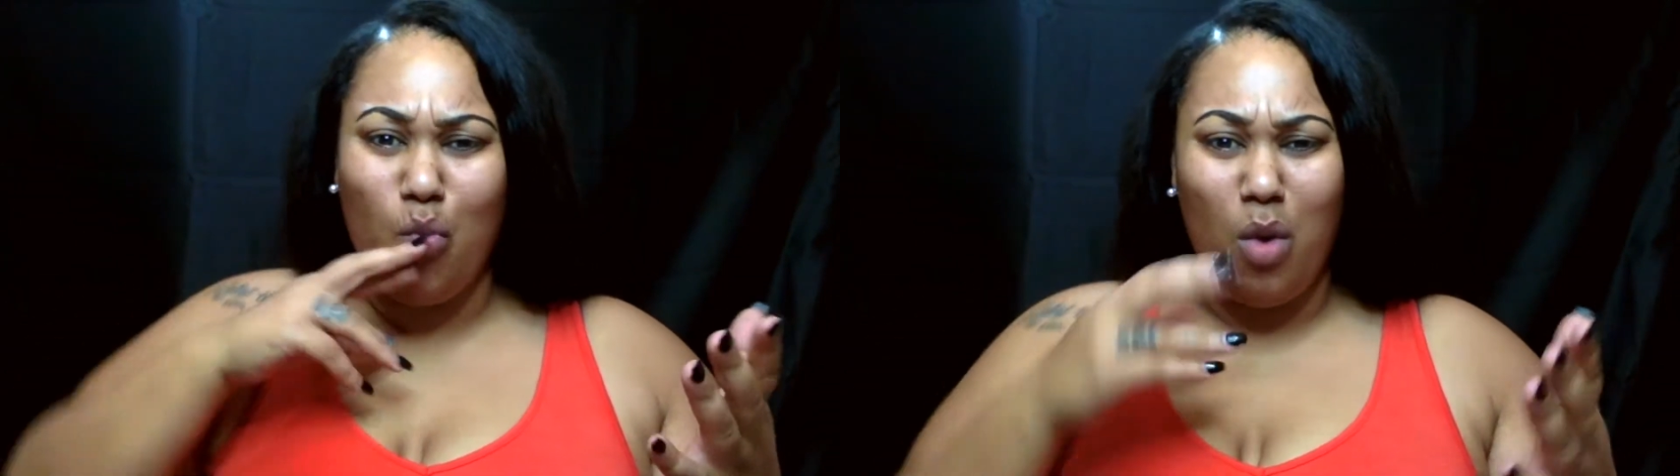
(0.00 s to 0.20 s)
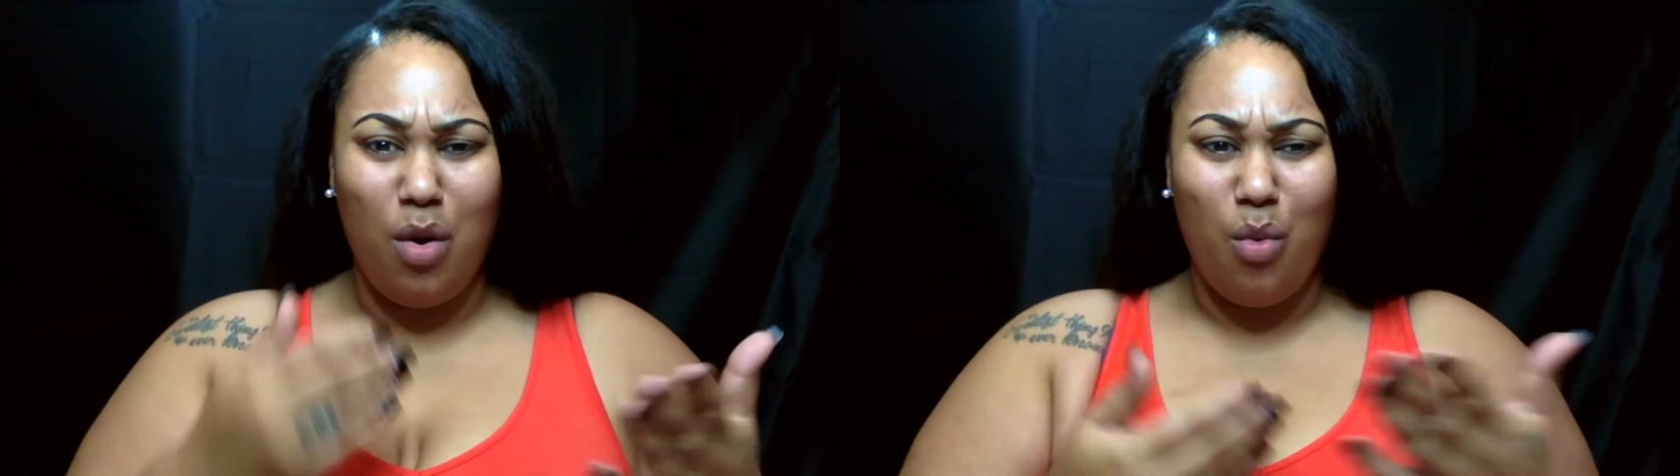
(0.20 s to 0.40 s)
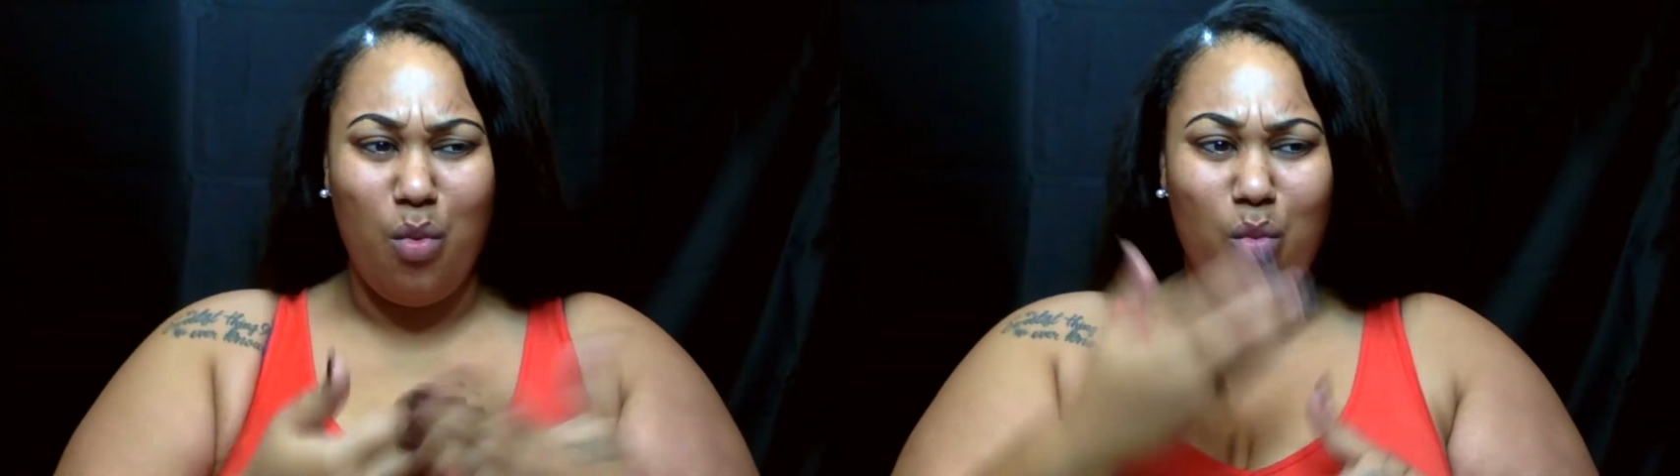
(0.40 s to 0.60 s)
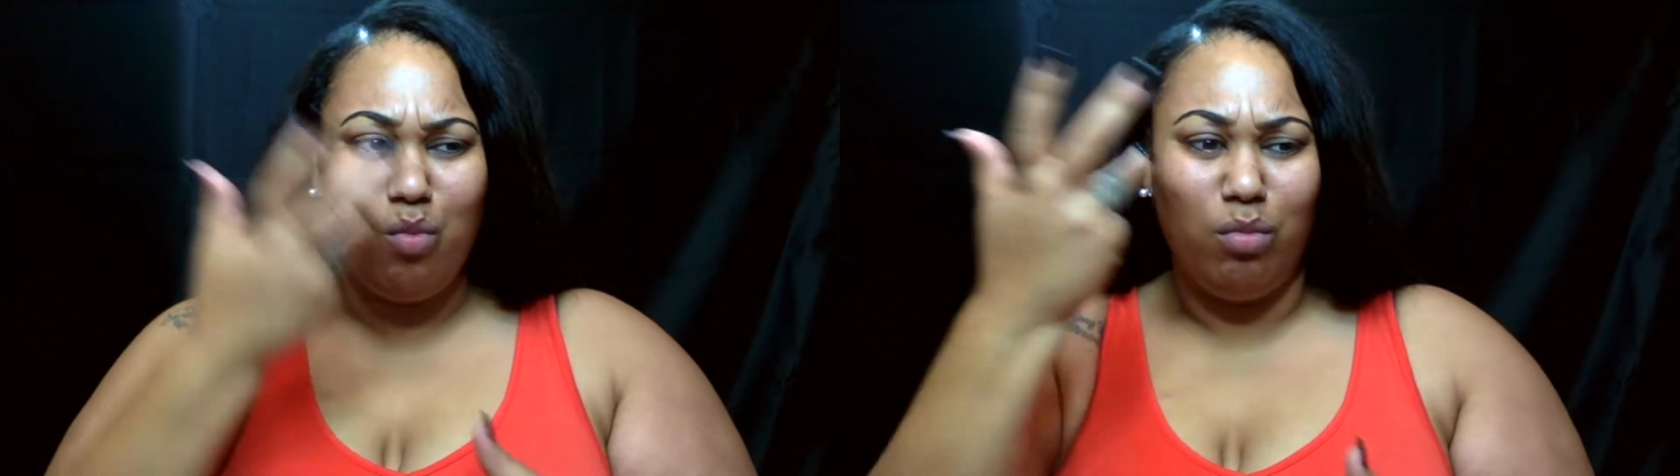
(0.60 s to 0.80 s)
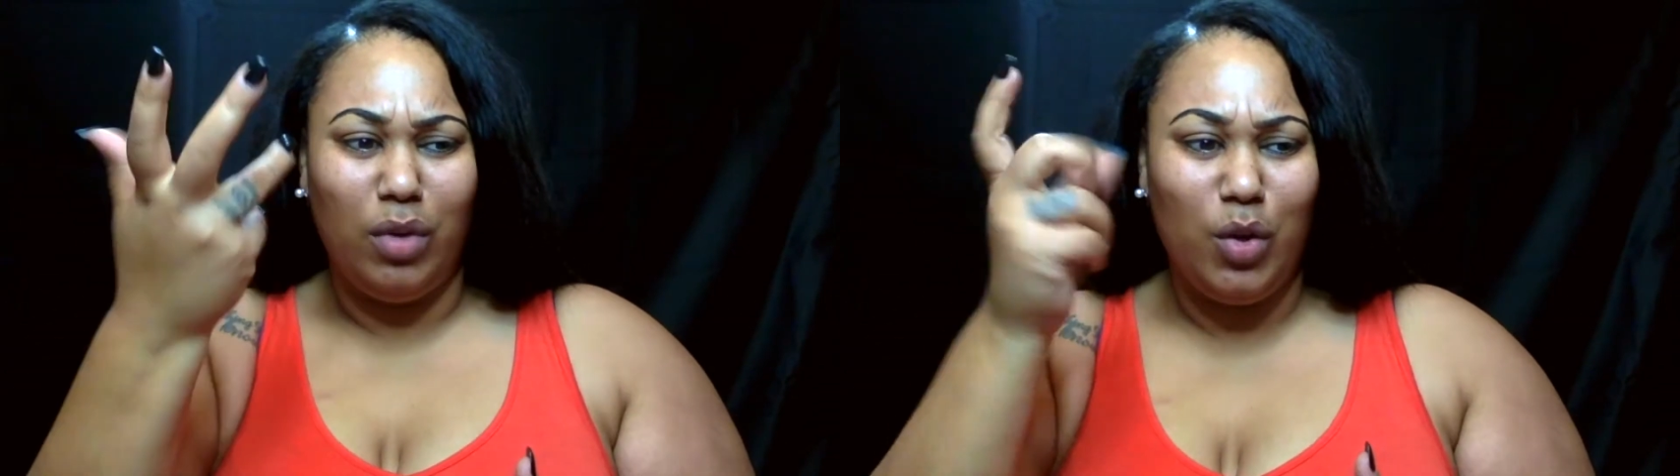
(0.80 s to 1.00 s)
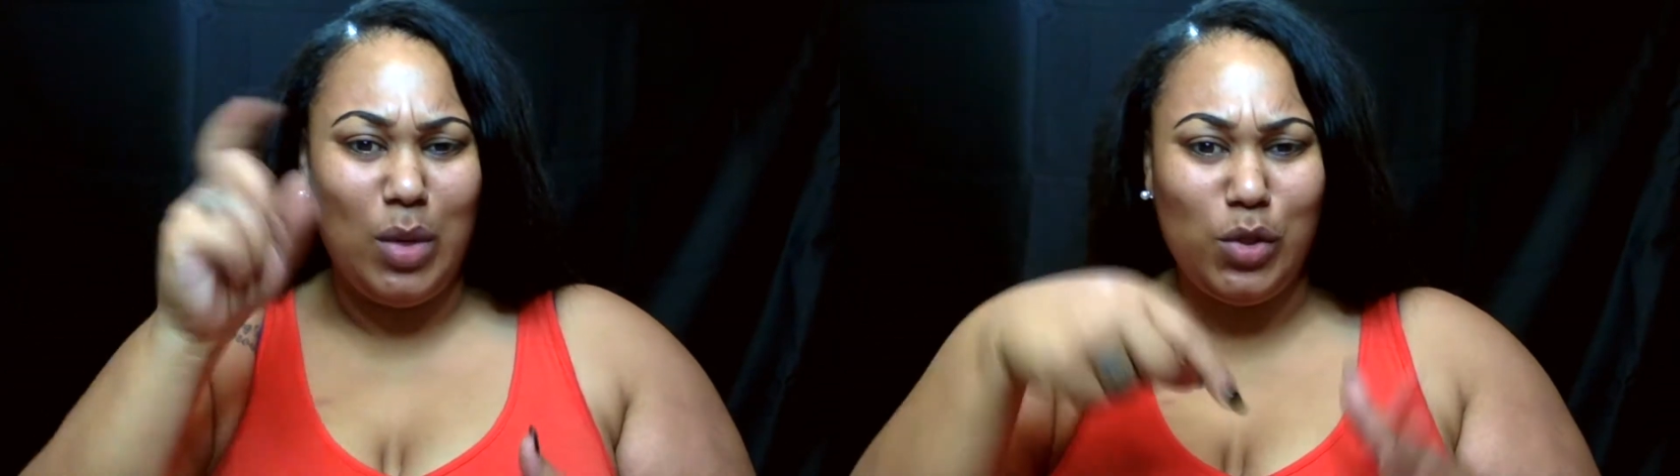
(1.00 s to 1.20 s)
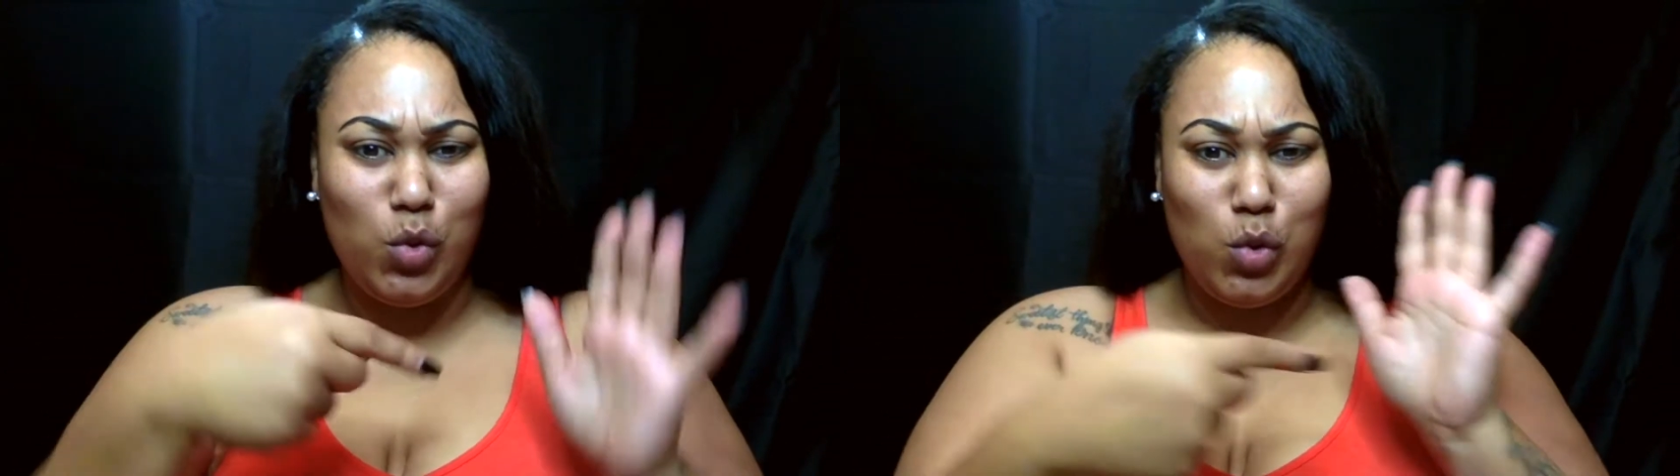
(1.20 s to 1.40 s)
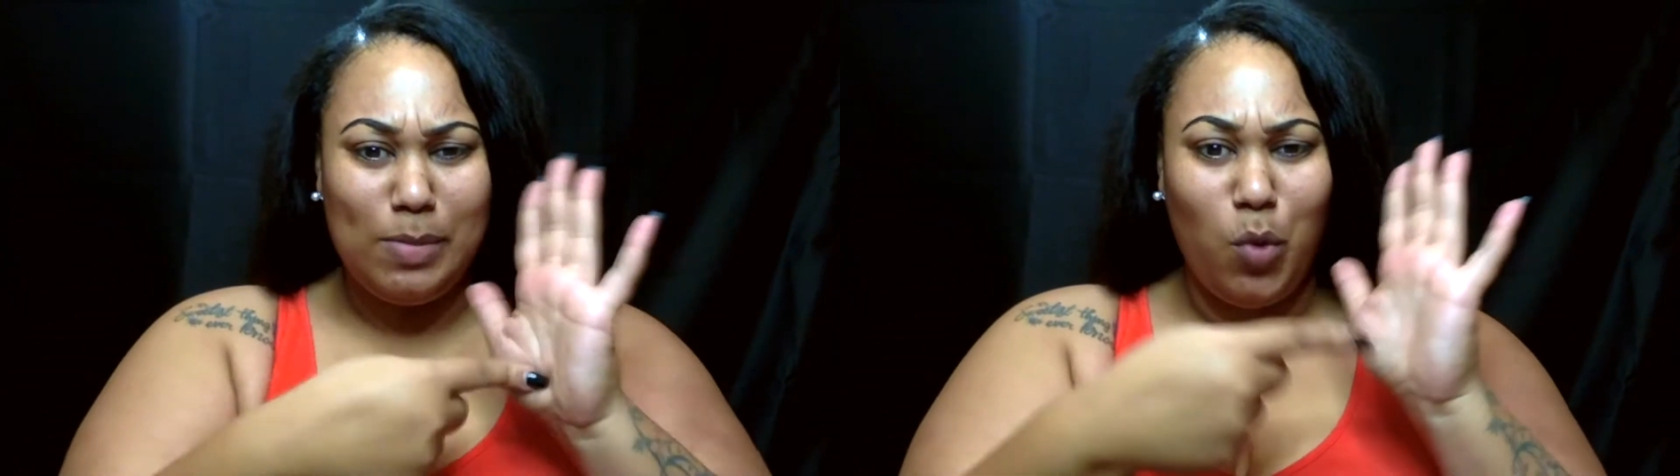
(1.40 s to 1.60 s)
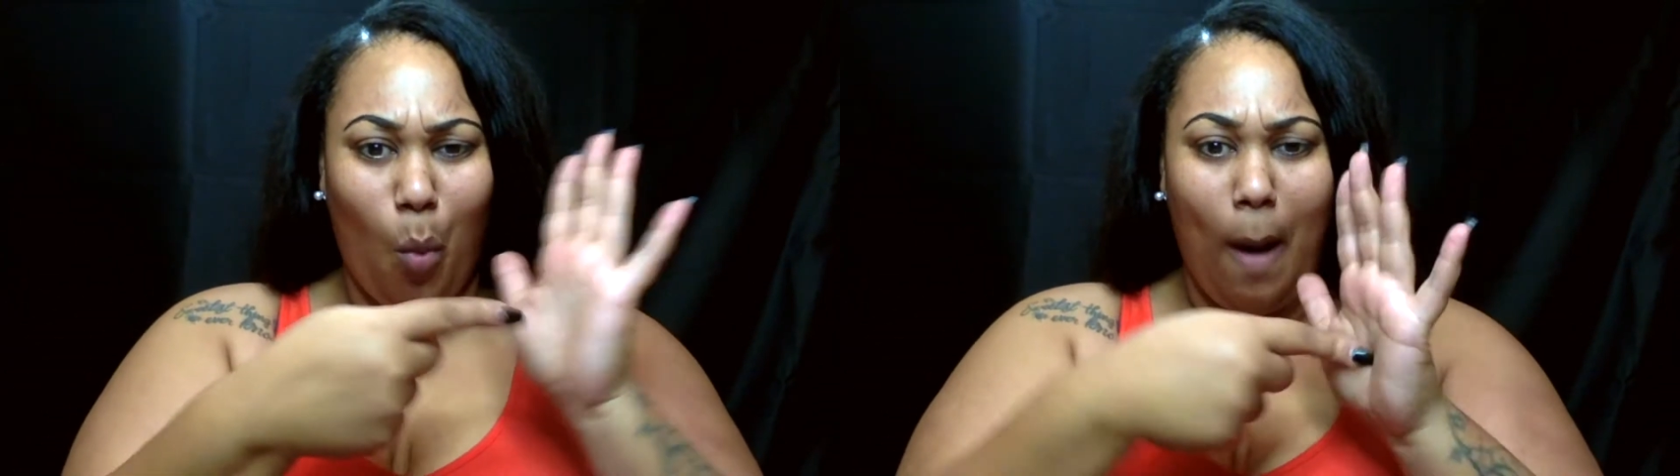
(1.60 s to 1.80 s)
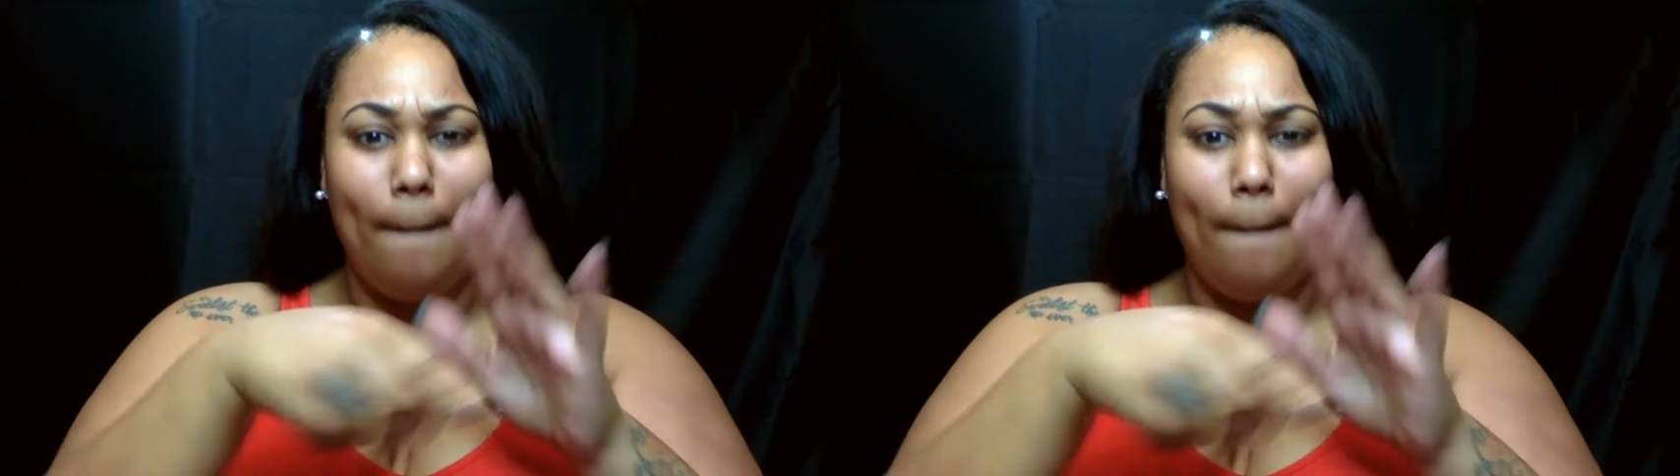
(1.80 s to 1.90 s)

Also, if you haven't yet